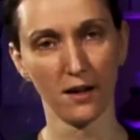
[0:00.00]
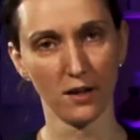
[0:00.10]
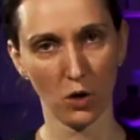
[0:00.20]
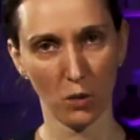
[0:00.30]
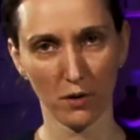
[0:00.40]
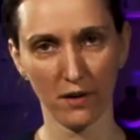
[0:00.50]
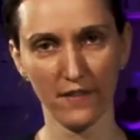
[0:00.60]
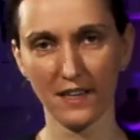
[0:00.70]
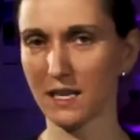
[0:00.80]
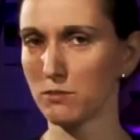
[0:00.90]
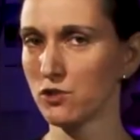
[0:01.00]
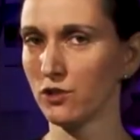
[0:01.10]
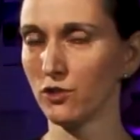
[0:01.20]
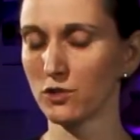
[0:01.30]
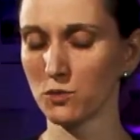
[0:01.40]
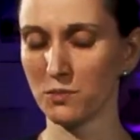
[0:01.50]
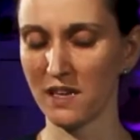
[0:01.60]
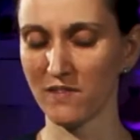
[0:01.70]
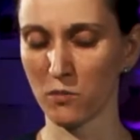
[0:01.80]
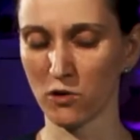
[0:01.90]
Not perfect, I'm sure yours will be
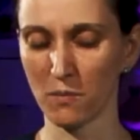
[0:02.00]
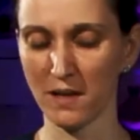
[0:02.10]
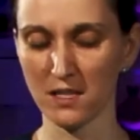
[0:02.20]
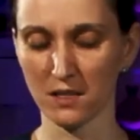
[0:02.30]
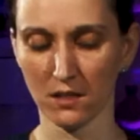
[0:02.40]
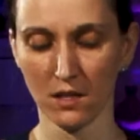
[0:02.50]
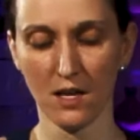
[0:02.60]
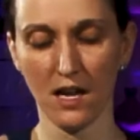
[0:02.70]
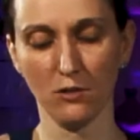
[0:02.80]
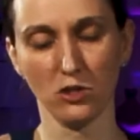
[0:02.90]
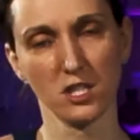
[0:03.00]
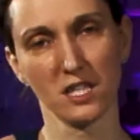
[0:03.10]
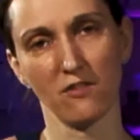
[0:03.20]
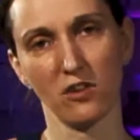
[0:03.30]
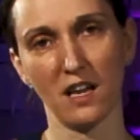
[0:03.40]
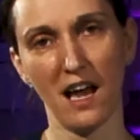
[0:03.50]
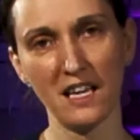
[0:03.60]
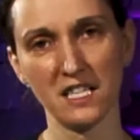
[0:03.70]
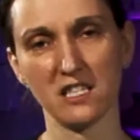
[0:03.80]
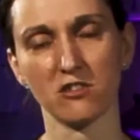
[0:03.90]
even more amazing. It was just to give you an
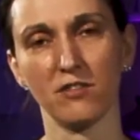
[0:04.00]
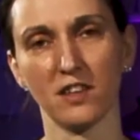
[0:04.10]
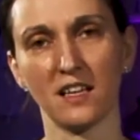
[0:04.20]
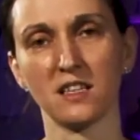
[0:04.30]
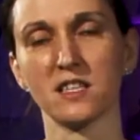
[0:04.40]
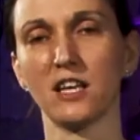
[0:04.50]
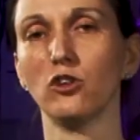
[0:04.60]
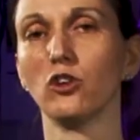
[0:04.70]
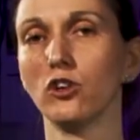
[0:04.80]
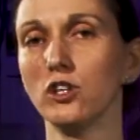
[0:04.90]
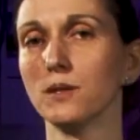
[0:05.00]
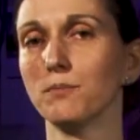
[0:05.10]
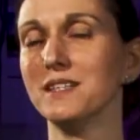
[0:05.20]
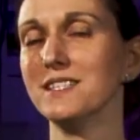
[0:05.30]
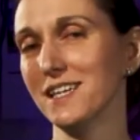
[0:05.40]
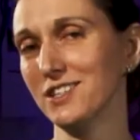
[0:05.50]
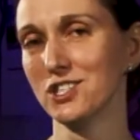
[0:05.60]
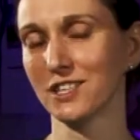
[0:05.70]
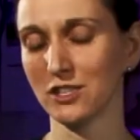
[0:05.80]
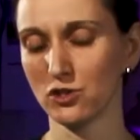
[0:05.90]
idea of things that you could
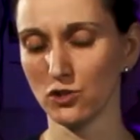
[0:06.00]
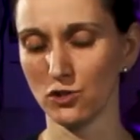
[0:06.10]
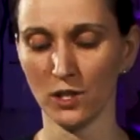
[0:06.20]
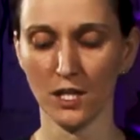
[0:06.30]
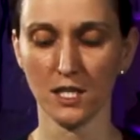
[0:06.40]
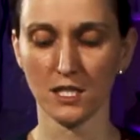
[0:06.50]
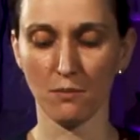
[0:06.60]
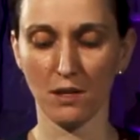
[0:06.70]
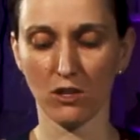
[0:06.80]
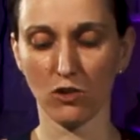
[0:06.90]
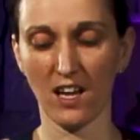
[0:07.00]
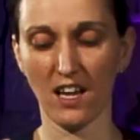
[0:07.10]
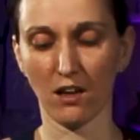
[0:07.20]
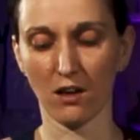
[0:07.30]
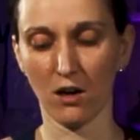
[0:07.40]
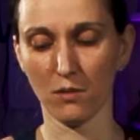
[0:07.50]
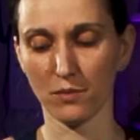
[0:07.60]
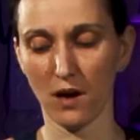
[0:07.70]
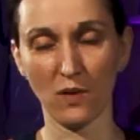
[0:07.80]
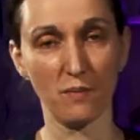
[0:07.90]
potentially do to make your egg cup
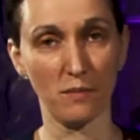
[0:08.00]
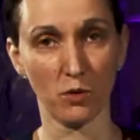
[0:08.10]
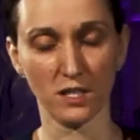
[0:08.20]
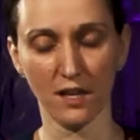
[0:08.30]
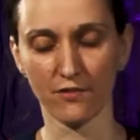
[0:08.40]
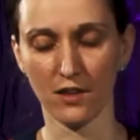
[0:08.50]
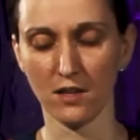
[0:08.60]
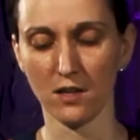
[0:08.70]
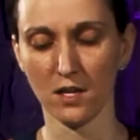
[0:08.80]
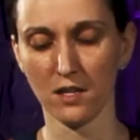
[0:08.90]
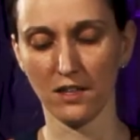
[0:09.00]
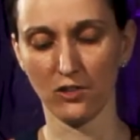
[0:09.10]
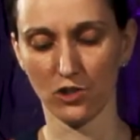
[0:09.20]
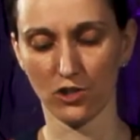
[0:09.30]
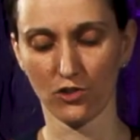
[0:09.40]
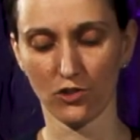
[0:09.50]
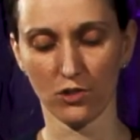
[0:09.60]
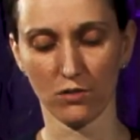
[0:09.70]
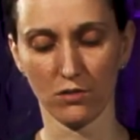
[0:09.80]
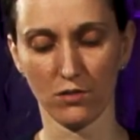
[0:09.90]
a wee bit more different than
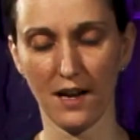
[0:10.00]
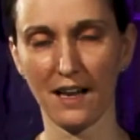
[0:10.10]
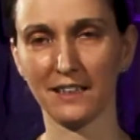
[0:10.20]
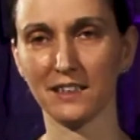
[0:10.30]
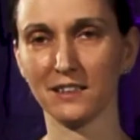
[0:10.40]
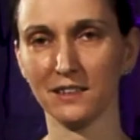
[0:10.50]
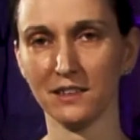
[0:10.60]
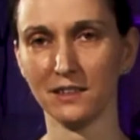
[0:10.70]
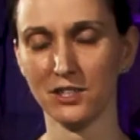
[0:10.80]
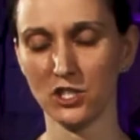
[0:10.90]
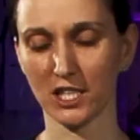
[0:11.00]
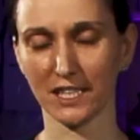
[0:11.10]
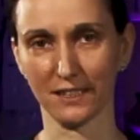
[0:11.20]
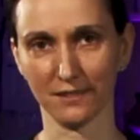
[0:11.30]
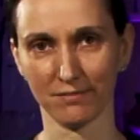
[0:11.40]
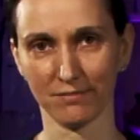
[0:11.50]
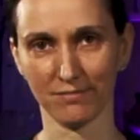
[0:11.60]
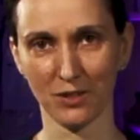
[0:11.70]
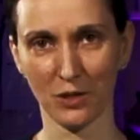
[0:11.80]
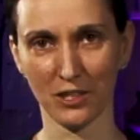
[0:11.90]
just a little chicken,
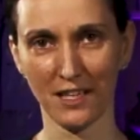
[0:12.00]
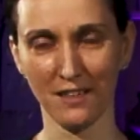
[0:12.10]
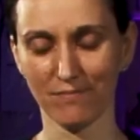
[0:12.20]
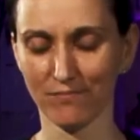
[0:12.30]
alright?